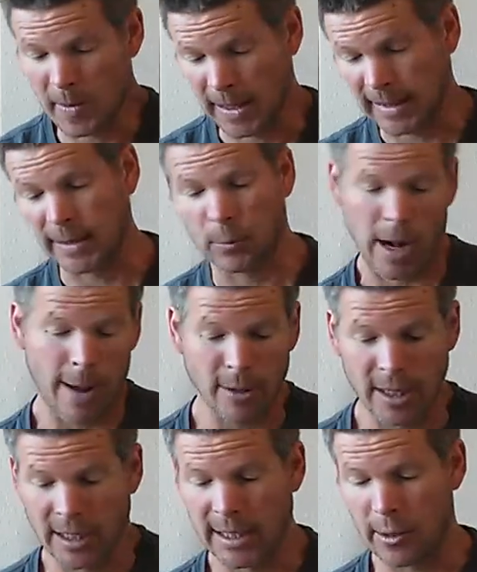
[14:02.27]
This is what I would
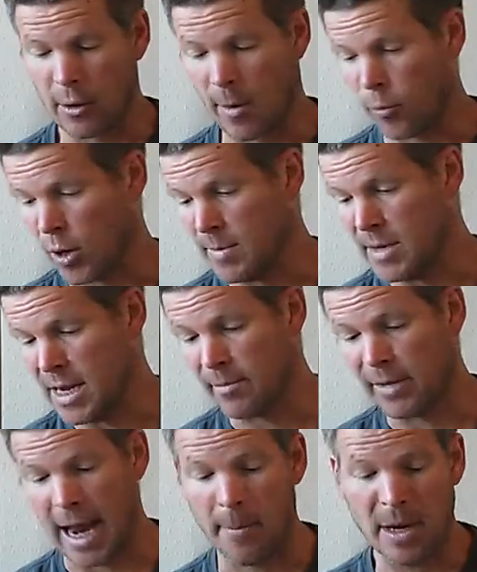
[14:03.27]
consider a premium
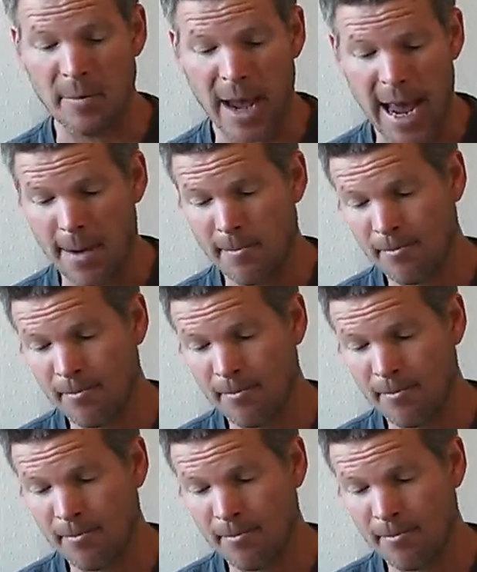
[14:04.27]
camping pad,